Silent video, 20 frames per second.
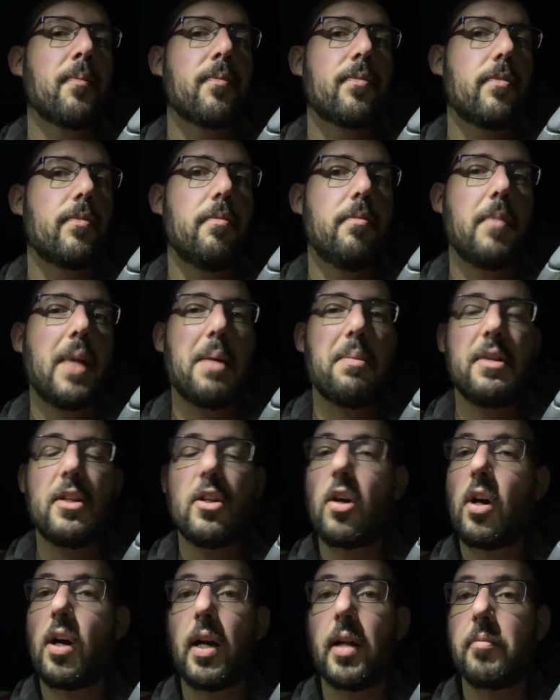Maybe
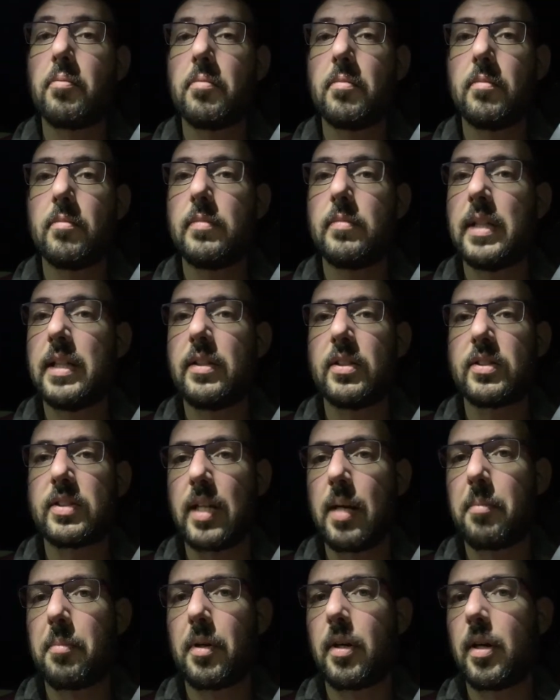not in
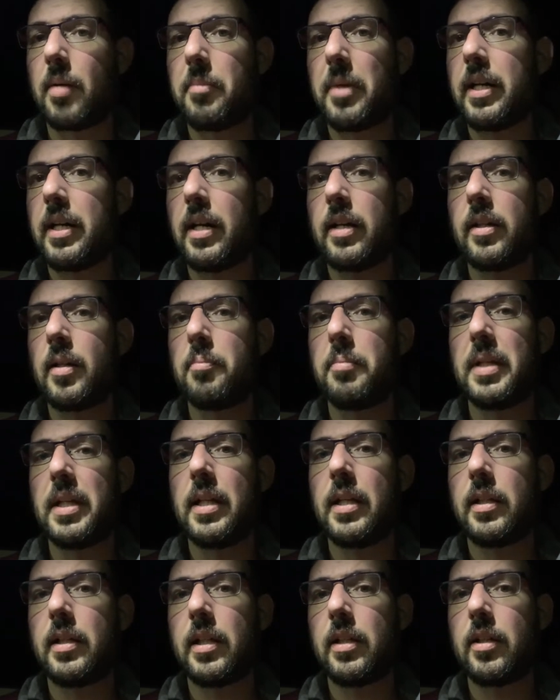December. It might end up
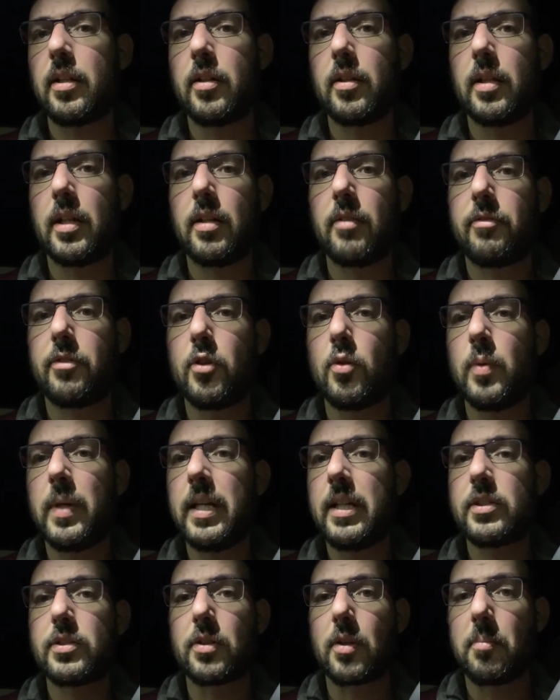being in a few
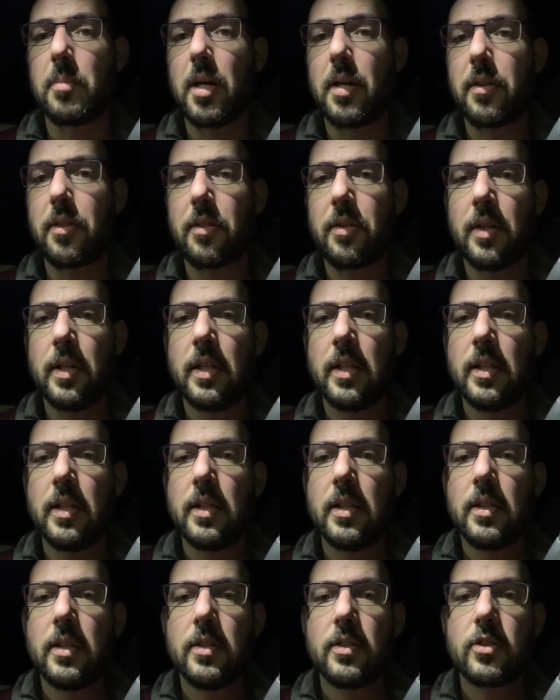weeks or a month.
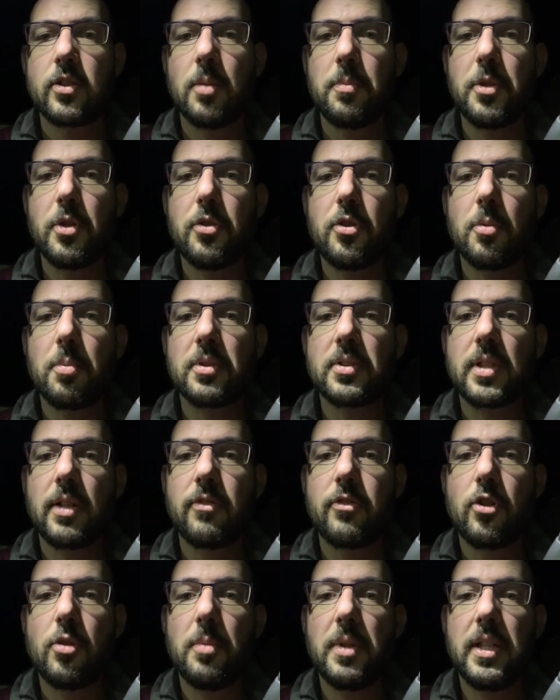Some YouTubers
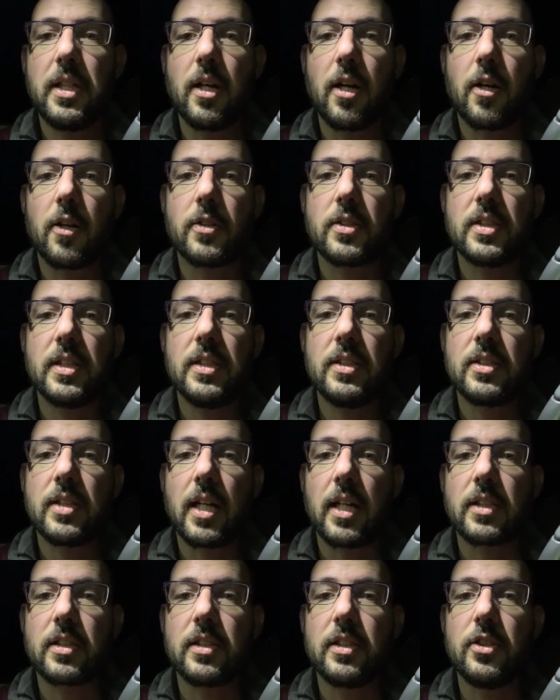have too many RCs to
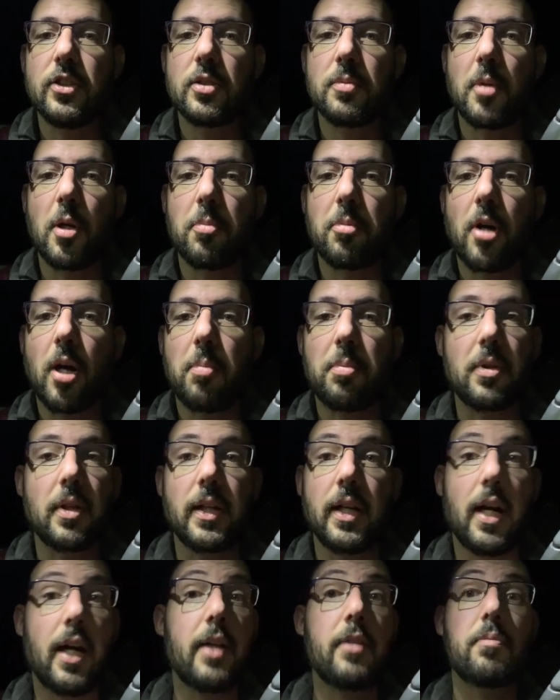actually use them all properly.
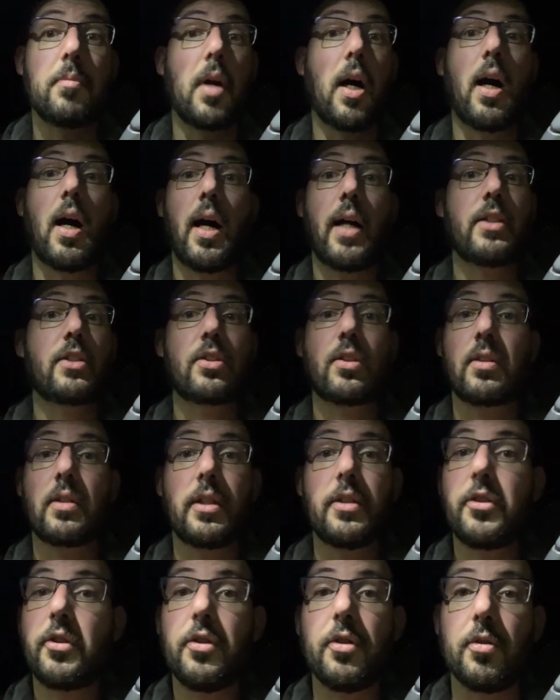I certainly
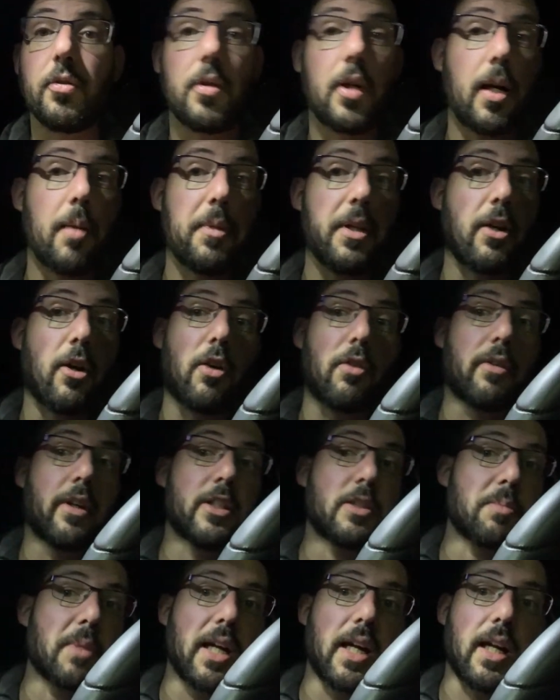do. I mean, I'll
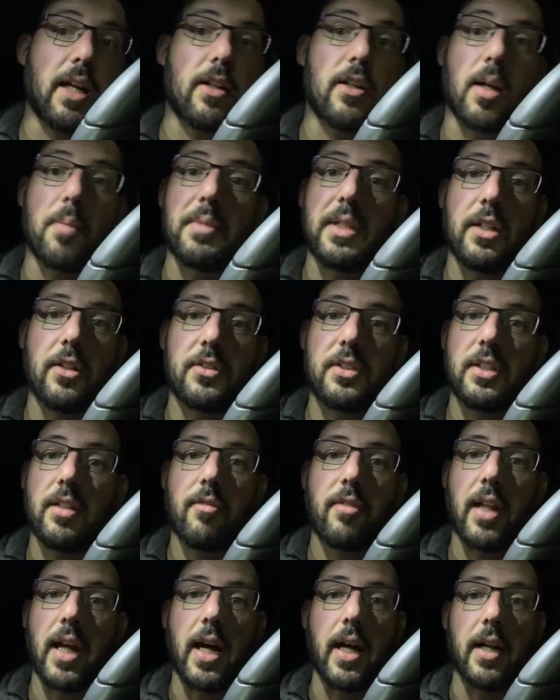raise my hand. I'm
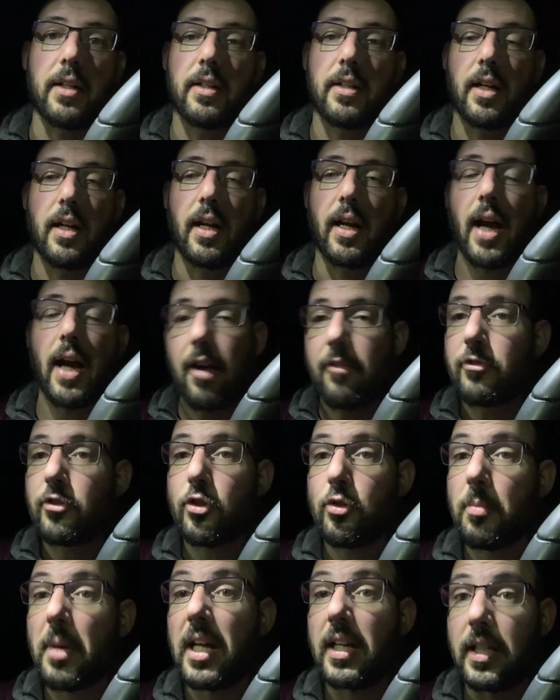guilty of that. I have
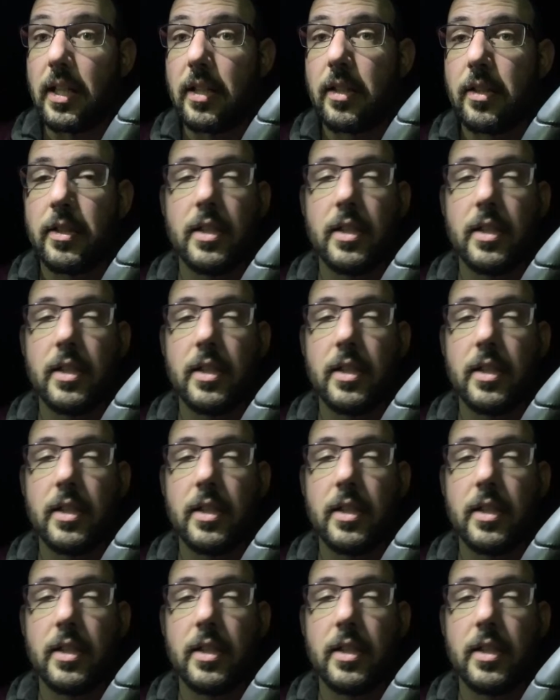too many.